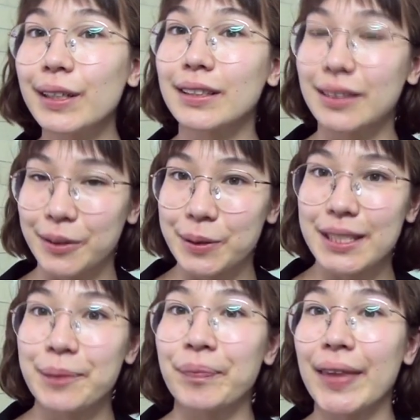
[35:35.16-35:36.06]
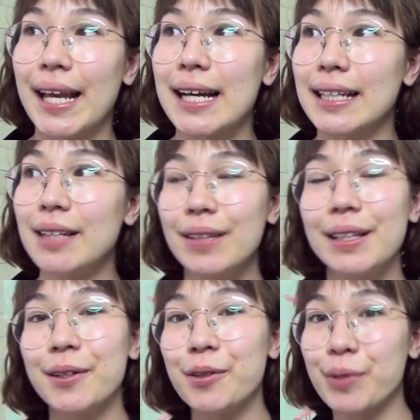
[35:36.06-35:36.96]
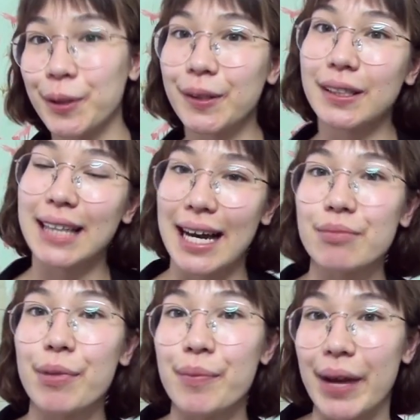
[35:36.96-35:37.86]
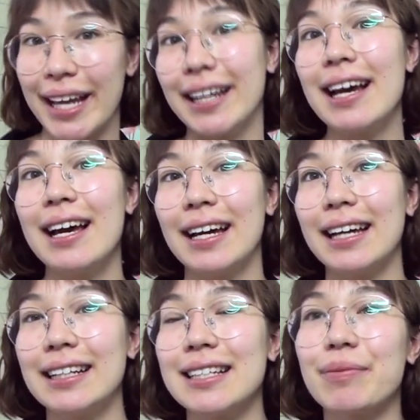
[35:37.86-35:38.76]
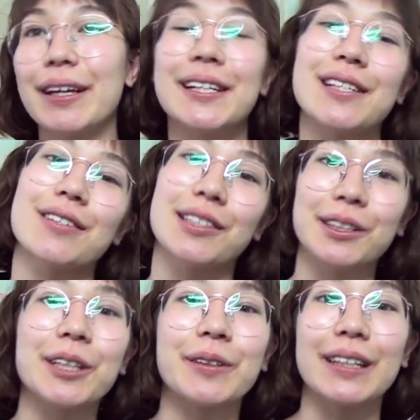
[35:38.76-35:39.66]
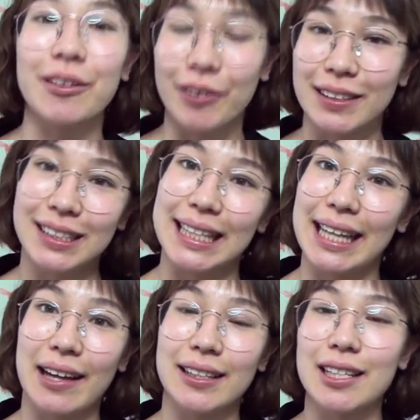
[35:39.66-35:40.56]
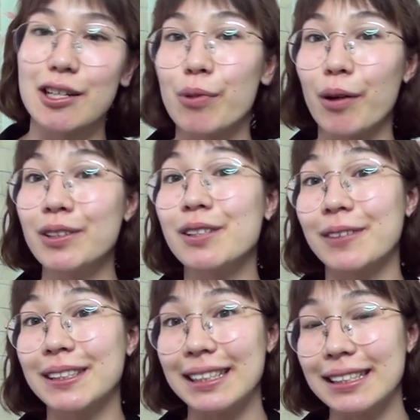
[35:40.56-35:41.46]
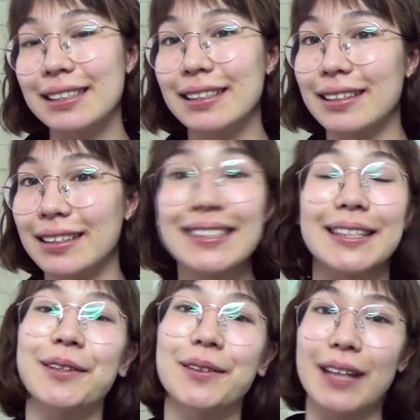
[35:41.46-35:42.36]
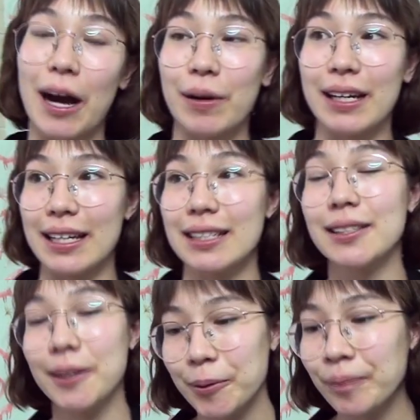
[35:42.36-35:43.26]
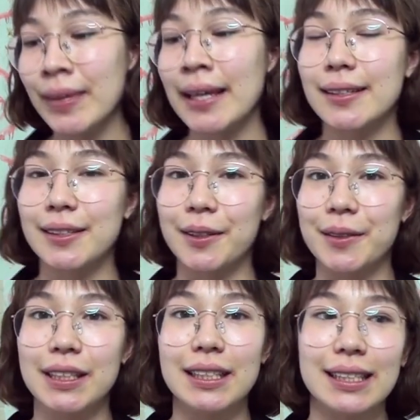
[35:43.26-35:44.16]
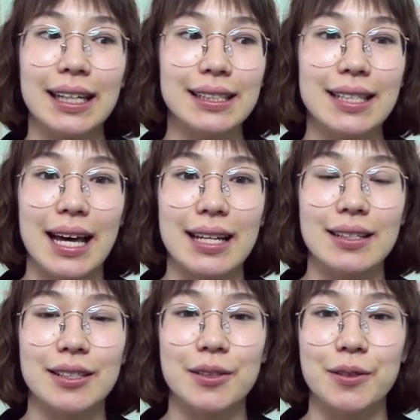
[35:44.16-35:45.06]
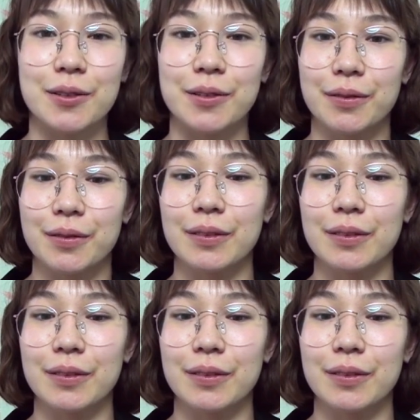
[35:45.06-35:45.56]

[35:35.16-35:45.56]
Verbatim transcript: concludes that even though progress has been made, it is because of social inequality that such problems persist still nowadays too. So she says that to